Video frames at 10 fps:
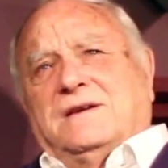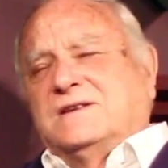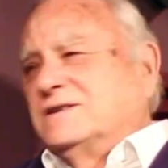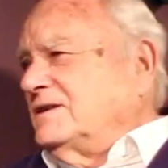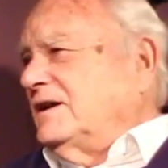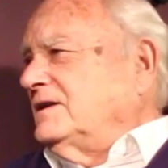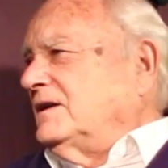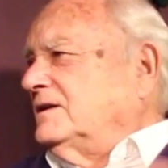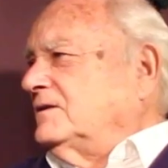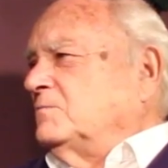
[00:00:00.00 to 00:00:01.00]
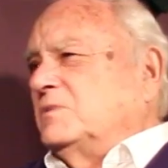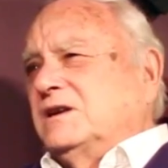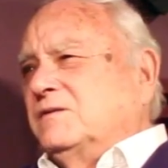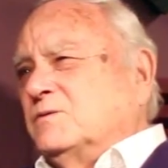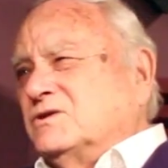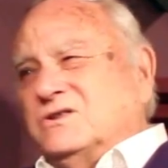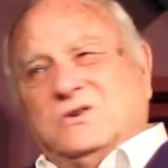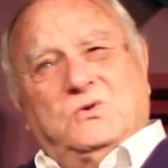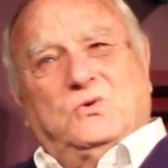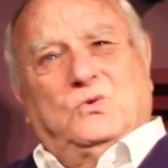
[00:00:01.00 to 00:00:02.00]
He said, I couldn't believe it was
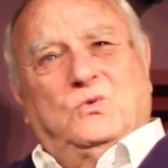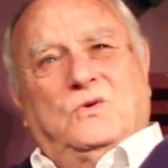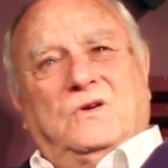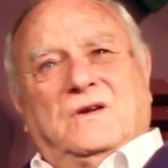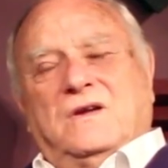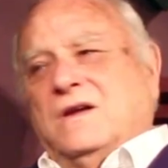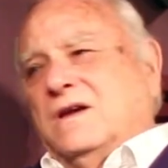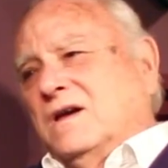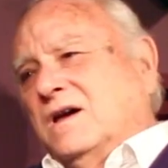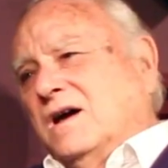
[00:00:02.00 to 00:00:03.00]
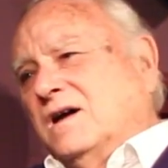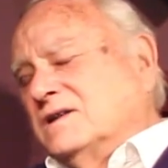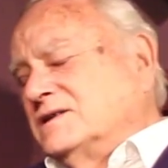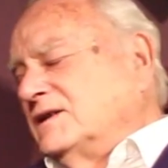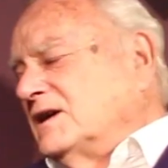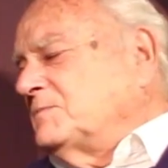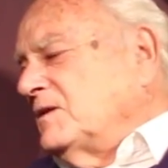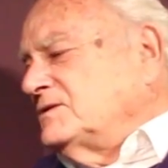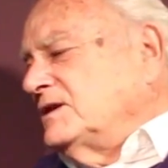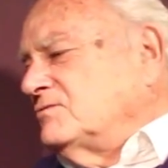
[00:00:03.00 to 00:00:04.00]
you. And I said, that's
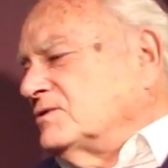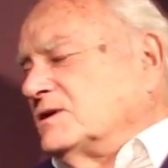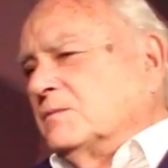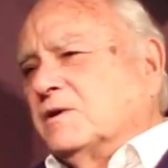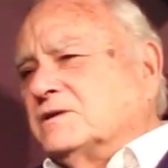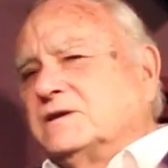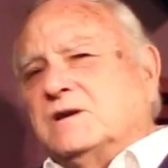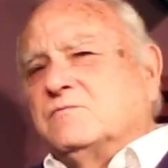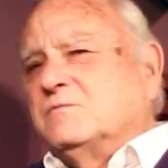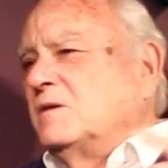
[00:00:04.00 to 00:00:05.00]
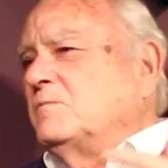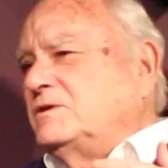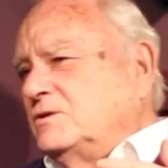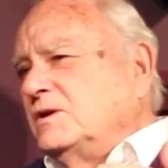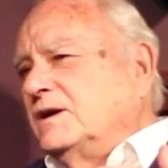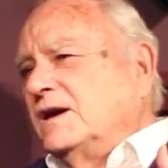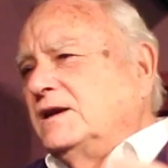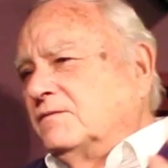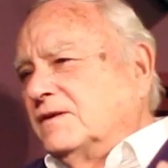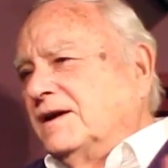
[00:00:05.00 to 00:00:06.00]
most interesting because I don't remember doing
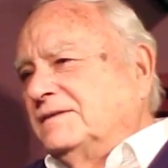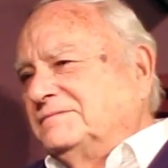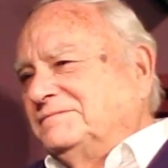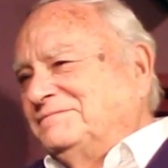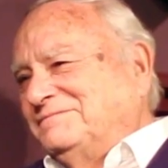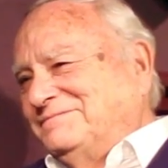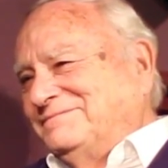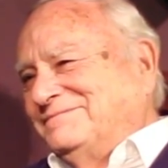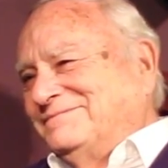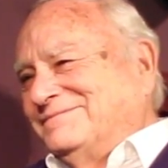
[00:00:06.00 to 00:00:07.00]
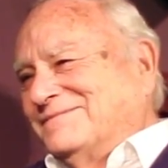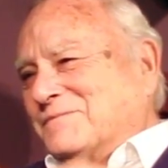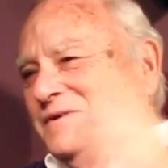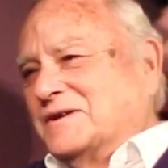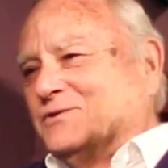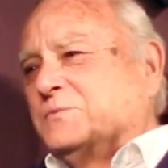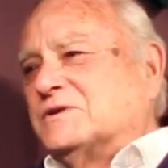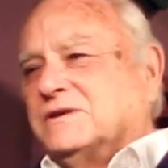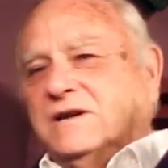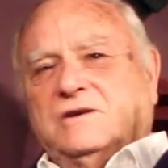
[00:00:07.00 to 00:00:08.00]
any of that. It's
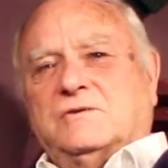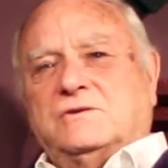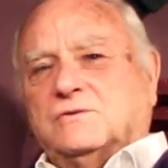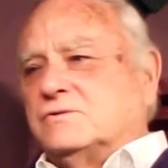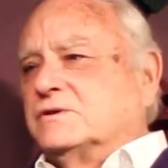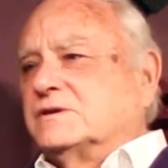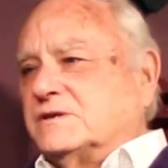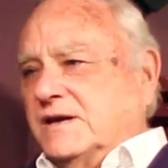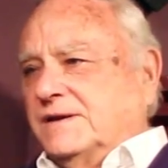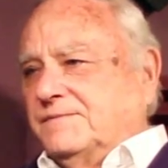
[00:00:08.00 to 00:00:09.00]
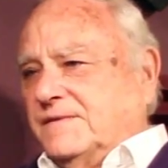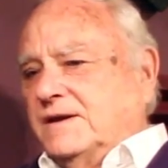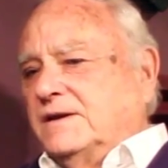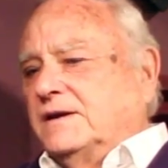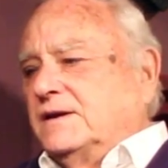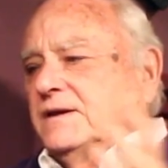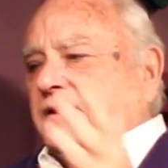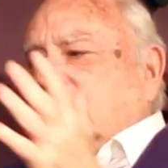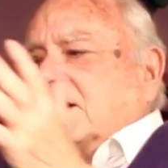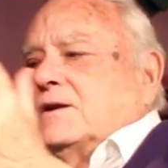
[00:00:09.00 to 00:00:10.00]
almost like you're in an altered state.
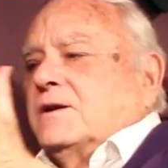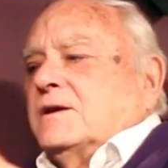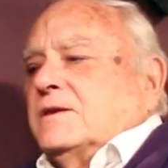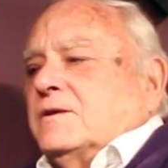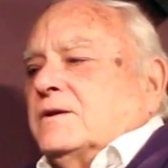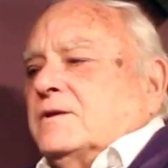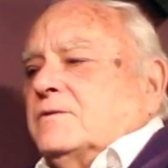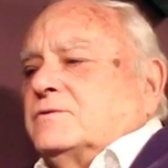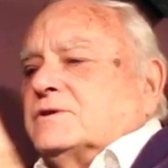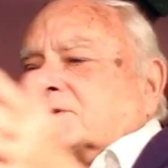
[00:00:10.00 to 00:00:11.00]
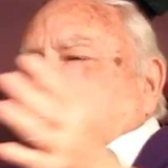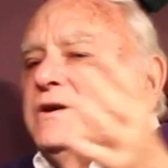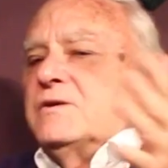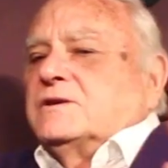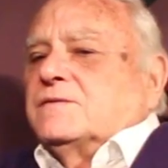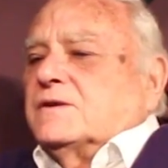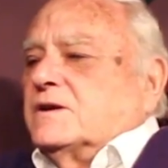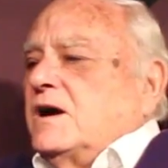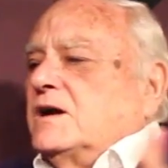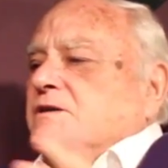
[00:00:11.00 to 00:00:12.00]
And you just learn
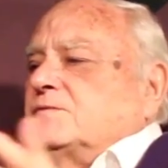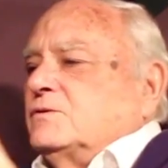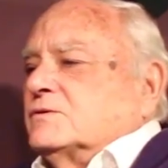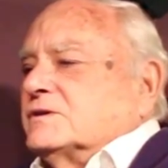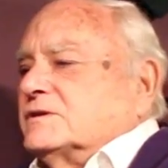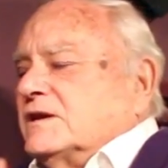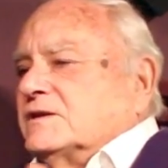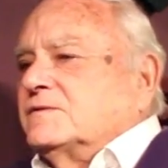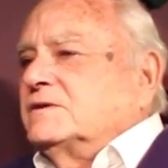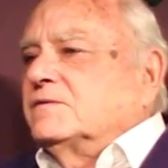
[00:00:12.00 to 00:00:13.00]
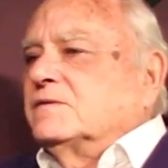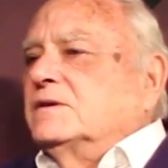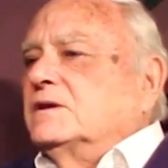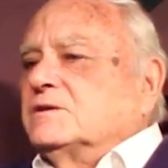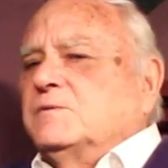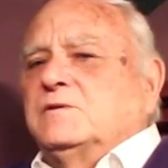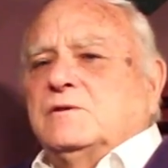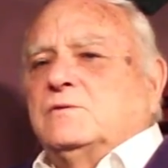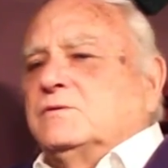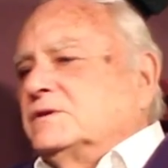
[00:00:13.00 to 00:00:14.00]
different kinds of altered states for different things. We
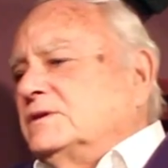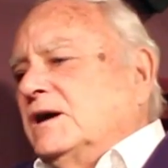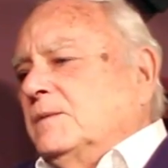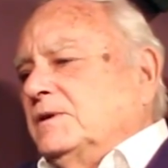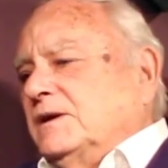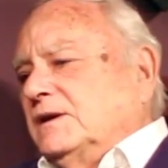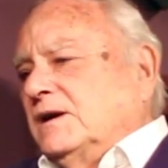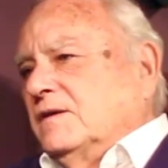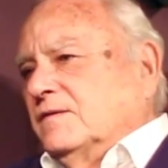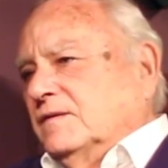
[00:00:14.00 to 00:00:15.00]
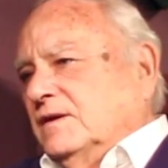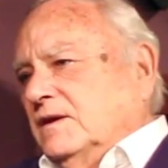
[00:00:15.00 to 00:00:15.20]
do it all the time in our lives.